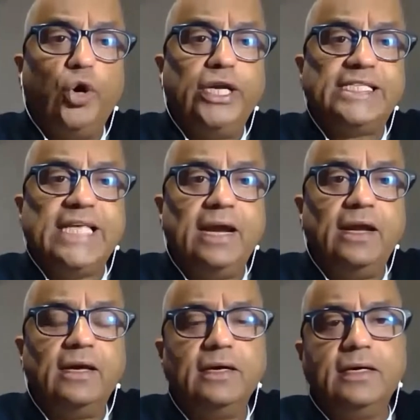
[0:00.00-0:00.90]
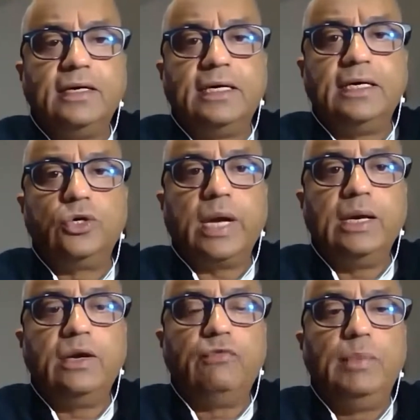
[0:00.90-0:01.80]
on its head to
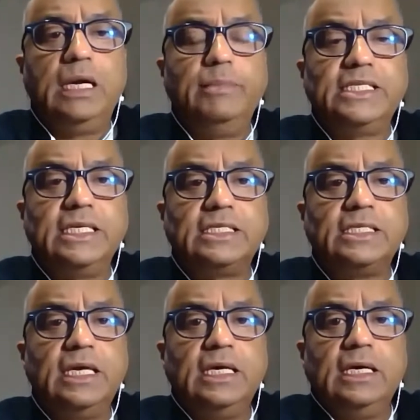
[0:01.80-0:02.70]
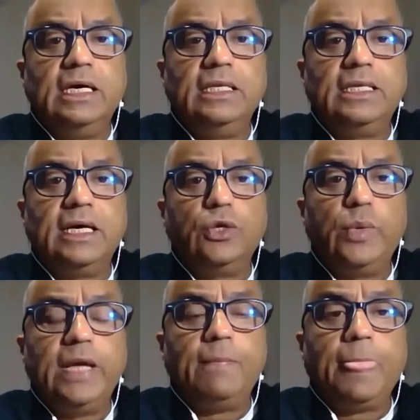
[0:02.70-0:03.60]
kind of build a business the other
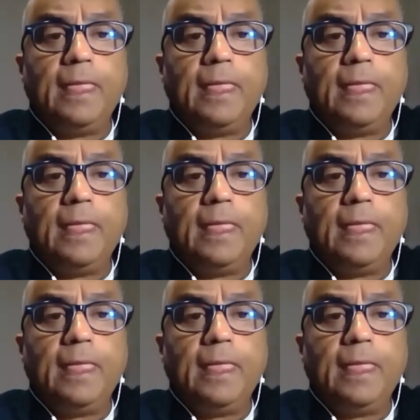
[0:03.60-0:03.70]
way